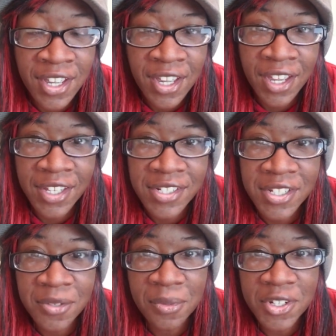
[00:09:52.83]
I
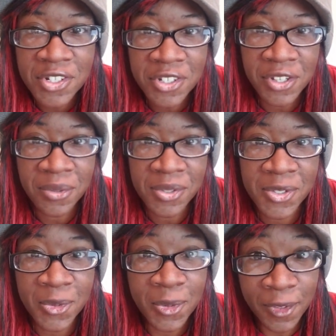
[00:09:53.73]
did originally go to
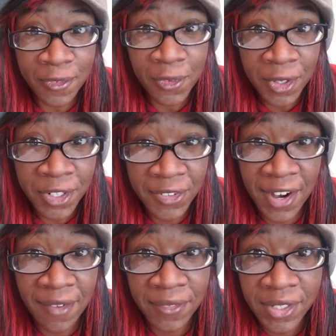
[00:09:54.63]
school for
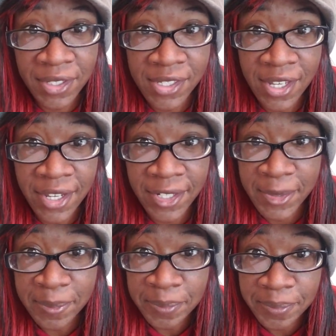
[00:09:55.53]
graphic design,